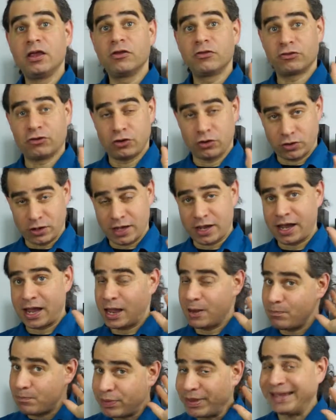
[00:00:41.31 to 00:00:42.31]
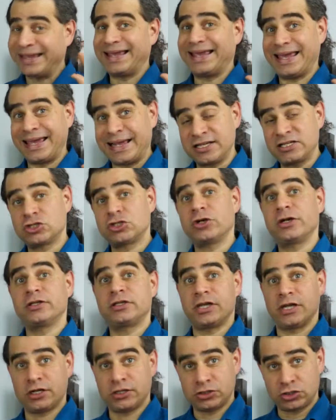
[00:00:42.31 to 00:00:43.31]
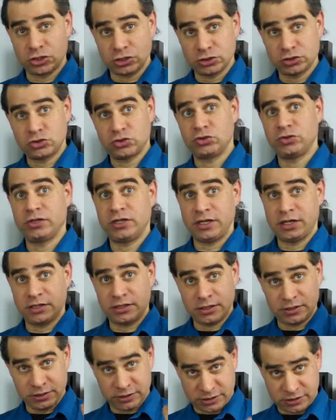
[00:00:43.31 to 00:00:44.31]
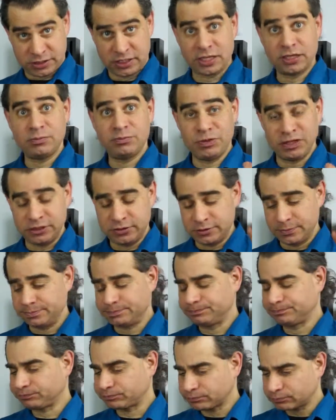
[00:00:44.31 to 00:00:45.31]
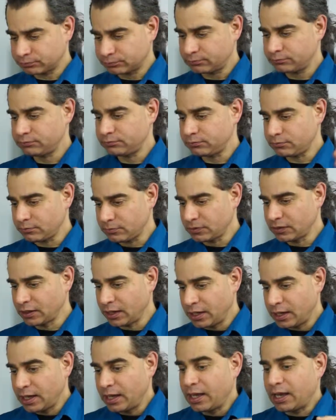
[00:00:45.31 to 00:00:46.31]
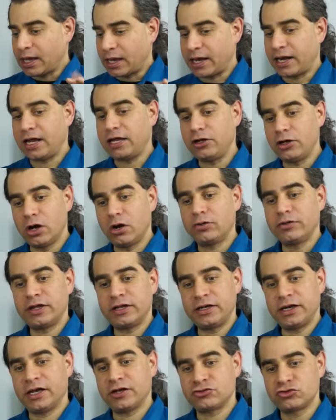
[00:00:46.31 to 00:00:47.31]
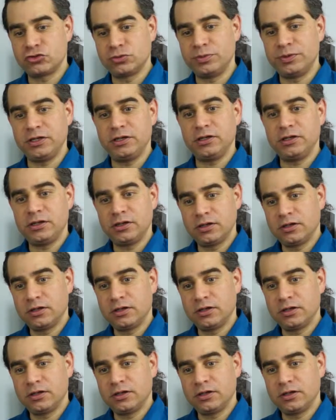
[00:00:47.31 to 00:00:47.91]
So I'm paying extra attention to the steady beat, and I know that it has to be